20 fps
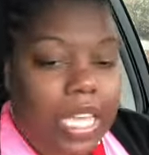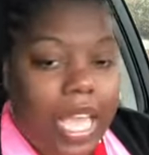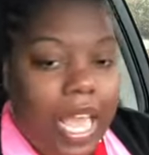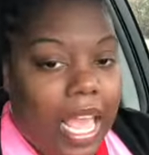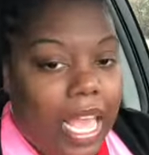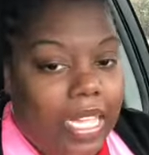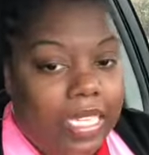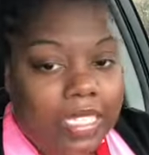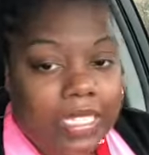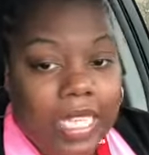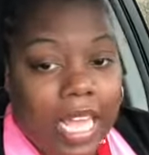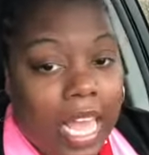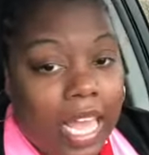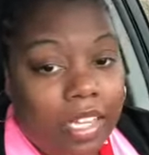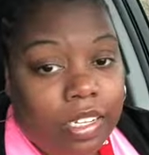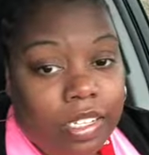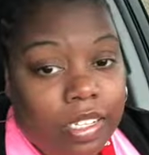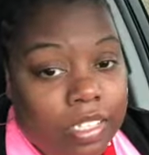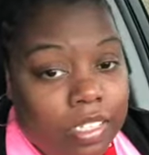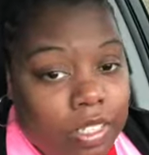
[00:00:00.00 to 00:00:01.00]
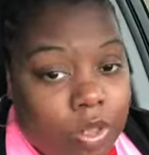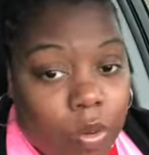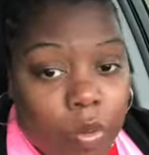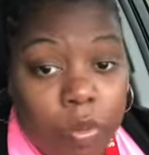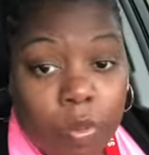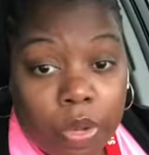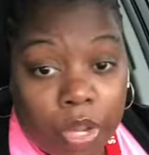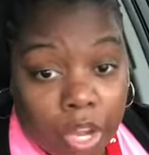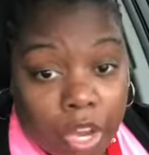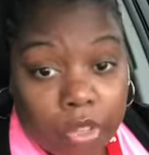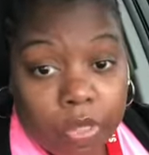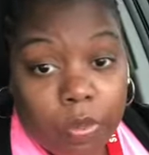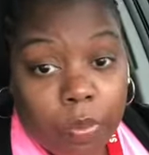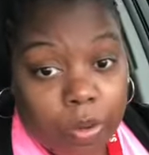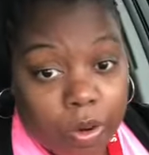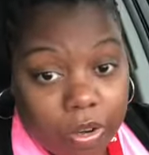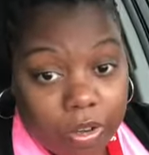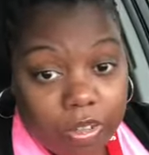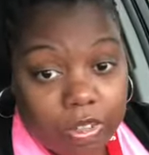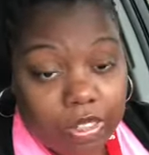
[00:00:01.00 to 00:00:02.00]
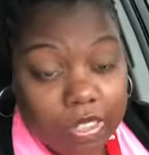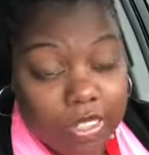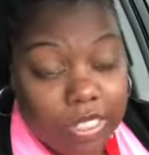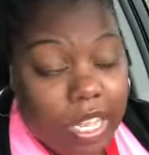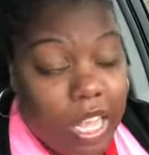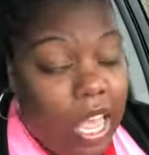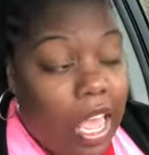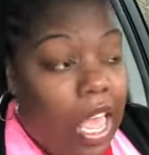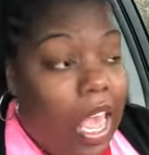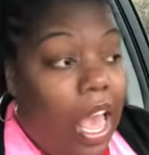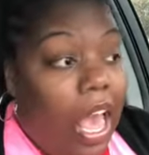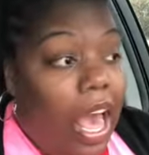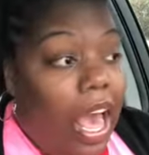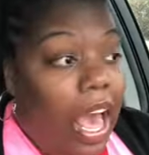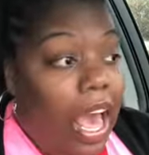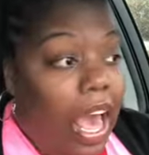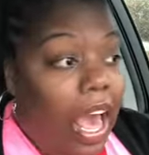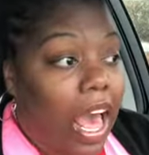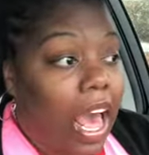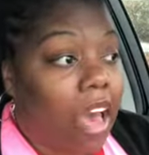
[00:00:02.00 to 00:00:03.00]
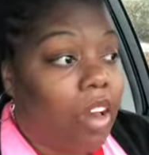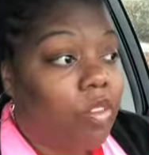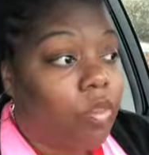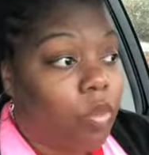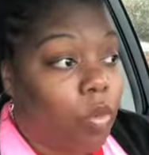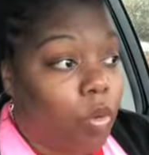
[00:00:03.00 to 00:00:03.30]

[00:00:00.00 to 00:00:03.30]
As stylists, we are the worst. I've